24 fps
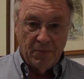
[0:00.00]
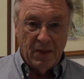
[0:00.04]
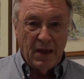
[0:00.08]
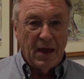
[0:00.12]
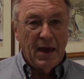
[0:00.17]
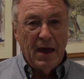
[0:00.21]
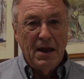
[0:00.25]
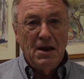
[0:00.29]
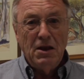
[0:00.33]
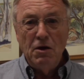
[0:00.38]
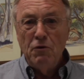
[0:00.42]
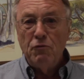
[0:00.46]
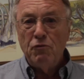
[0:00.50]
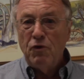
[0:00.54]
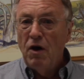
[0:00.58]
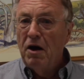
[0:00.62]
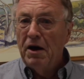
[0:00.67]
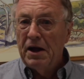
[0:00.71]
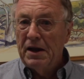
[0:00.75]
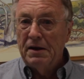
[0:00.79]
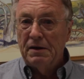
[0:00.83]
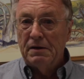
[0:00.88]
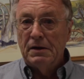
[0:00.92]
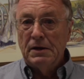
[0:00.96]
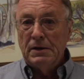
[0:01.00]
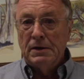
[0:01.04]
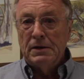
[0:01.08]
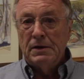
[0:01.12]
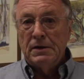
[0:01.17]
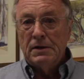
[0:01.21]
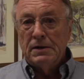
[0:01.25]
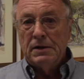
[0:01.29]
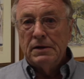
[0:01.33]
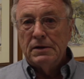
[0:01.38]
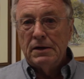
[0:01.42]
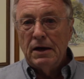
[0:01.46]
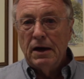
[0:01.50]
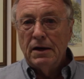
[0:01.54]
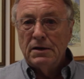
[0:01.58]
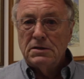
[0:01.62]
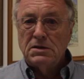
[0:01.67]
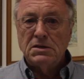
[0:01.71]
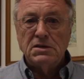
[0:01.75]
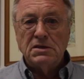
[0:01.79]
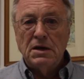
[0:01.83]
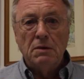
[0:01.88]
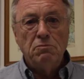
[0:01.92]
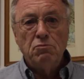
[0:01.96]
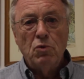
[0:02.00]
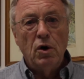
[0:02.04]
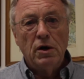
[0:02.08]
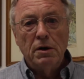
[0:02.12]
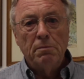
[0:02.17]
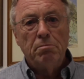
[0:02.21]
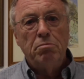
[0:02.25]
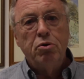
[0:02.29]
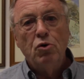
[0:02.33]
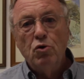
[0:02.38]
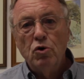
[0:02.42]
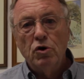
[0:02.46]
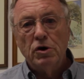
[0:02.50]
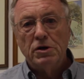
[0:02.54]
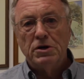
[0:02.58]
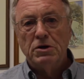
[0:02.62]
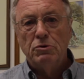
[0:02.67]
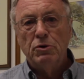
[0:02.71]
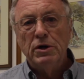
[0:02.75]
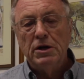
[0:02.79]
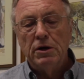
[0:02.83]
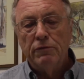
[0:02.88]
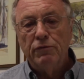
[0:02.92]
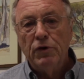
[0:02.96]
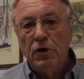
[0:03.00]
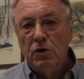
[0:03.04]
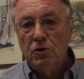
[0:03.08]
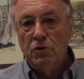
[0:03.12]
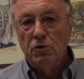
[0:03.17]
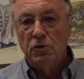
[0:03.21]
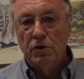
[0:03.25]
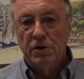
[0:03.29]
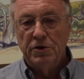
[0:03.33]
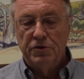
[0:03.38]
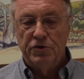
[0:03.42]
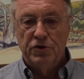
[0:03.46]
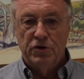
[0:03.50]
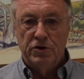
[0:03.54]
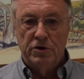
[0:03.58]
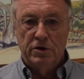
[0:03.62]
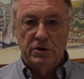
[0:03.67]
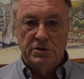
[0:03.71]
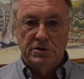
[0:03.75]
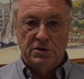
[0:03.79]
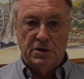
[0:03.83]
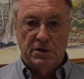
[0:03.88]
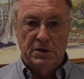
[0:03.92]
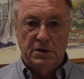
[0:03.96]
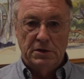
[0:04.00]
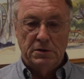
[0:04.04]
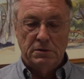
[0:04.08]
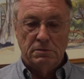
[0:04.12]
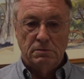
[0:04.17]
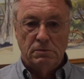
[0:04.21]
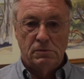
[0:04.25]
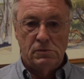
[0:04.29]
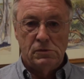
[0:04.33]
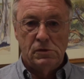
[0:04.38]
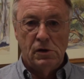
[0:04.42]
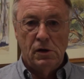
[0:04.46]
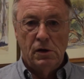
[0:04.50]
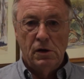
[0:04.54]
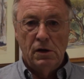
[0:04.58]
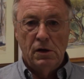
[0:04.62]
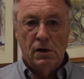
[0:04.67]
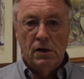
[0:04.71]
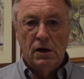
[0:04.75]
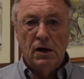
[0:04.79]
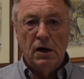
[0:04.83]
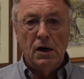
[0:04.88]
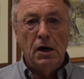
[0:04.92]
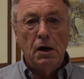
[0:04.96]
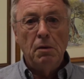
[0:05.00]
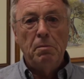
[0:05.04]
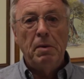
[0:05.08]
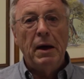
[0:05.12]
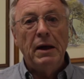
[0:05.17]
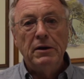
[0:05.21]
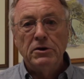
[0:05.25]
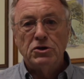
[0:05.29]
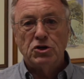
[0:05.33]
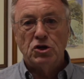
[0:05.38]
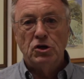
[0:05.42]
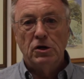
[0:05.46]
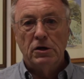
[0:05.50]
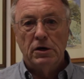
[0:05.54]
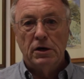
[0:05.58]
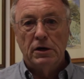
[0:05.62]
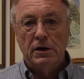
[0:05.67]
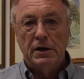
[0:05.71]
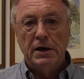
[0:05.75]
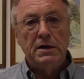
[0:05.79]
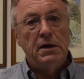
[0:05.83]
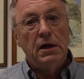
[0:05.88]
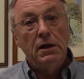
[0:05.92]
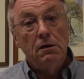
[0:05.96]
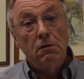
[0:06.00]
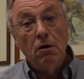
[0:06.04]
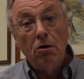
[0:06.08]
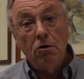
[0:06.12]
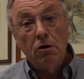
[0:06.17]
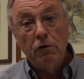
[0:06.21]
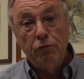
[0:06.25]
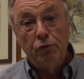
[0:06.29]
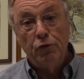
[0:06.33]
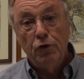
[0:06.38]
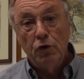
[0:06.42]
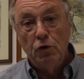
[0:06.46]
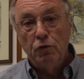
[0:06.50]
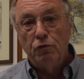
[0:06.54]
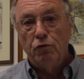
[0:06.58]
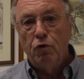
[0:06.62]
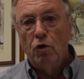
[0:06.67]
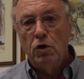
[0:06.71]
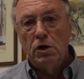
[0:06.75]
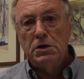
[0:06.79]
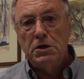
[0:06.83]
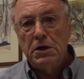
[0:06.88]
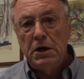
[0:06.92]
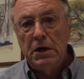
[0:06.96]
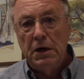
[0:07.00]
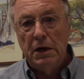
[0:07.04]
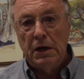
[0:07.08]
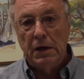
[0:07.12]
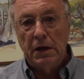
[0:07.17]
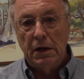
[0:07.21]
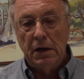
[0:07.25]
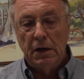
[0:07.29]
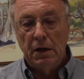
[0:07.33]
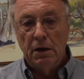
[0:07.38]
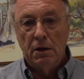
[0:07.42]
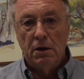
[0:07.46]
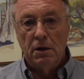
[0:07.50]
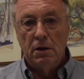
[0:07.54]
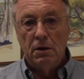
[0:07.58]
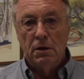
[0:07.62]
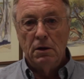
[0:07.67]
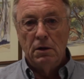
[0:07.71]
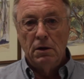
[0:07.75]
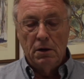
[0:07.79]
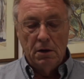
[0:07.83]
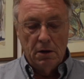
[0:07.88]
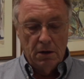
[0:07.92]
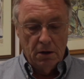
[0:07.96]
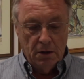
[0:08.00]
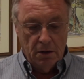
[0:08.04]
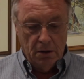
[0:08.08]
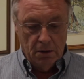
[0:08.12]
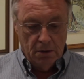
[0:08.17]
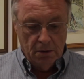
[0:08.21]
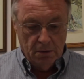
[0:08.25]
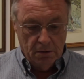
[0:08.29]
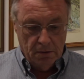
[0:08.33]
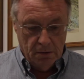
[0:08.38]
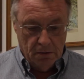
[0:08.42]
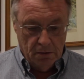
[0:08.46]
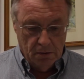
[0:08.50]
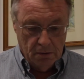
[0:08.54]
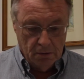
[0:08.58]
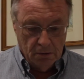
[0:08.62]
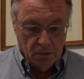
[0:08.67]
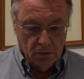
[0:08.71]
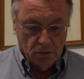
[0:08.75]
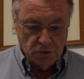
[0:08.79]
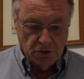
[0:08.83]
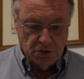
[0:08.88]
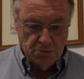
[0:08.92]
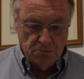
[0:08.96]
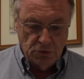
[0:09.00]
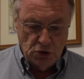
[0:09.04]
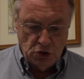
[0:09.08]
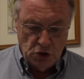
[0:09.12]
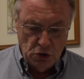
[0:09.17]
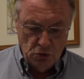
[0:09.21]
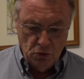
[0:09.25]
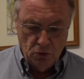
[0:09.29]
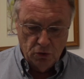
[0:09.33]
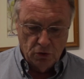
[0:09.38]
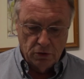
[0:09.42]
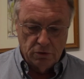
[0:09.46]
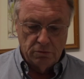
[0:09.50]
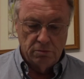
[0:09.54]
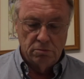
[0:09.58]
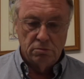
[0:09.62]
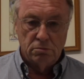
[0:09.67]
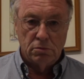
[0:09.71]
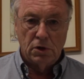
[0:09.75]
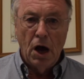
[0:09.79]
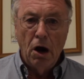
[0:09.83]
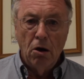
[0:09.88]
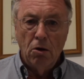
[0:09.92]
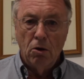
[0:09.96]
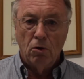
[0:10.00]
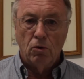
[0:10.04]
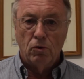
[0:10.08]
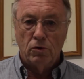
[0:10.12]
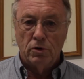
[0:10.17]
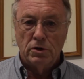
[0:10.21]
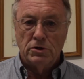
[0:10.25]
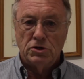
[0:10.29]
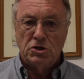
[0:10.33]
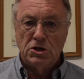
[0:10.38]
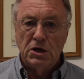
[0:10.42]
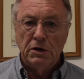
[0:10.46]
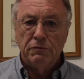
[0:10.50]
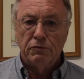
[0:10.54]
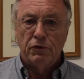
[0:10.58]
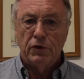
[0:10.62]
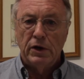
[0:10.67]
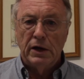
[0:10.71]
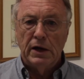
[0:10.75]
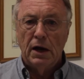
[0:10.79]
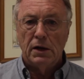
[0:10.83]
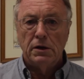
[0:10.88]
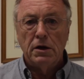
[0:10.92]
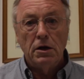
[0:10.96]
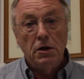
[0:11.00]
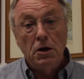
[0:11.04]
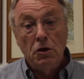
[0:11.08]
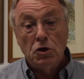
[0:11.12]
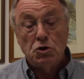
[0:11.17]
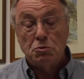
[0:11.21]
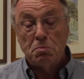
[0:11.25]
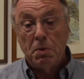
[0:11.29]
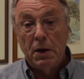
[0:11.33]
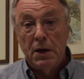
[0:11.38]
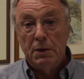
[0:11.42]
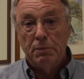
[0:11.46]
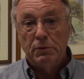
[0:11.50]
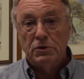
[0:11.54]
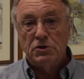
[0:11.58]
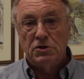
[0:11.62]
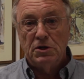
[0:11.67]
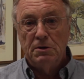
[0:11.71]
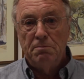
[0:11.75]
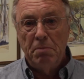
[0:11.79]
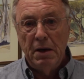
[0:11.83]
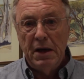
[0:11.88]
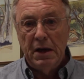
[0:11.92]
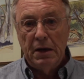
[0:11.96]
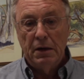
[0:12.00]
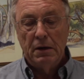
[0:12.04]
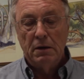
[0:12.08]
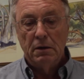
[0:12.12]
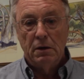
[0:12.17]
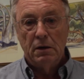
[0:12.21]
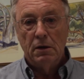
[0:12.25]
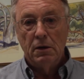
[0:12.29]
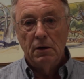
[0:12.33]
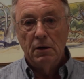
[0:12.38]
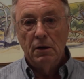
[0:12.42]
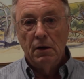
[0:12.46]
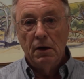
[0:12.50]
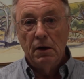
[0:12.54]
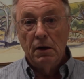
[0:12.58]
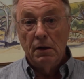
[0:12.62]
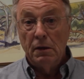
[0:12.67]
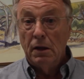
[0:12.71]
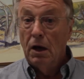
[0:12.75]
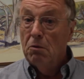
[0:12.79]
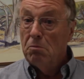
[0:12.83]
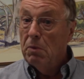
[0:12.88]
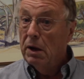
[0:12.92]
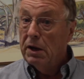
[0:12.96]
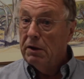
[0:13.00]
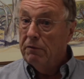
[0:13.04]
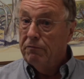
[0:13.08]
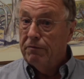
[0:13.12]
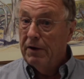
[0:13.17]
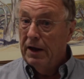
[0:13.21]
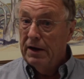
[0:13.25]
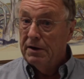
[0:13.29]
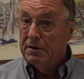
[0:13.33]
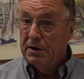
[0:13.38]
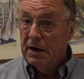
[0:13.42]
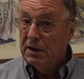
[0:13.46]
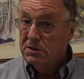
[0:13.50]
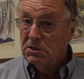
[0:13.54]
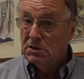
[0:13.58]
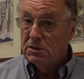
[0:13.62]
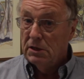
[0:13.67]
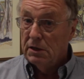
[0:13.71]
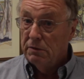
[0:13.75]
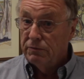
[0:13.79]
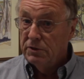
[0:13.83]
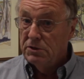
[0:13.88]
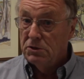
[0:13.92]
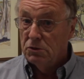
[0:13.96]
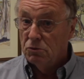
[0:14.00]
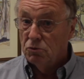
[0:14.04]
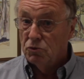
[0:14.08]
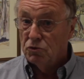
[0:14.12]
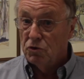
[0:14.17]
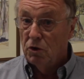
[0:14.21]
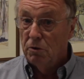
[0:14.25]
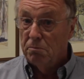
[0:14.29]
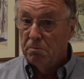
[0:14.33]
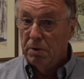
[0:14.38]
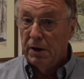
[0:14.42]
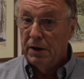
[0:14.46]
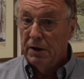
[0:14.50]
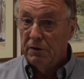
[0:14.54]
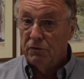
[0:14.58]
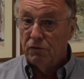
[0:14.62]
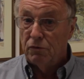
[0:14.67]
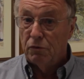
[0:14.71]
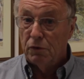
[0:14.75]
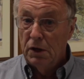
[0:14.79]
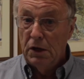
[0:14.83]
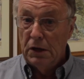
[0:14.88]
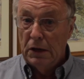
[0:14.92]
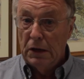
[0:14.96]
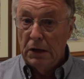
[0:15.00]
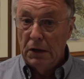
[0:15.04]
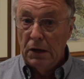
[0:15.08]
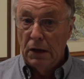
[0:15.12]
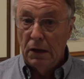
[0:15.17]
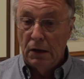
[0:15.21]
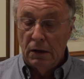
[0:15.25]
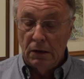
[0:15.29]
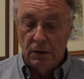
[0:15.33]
"Can you find us someone poor to interview?" the journalist said. "A pensioner eating dog food for her tea. Or some children cold and shivering under newspapers in bed. They'll make fantastic visuals on page 3.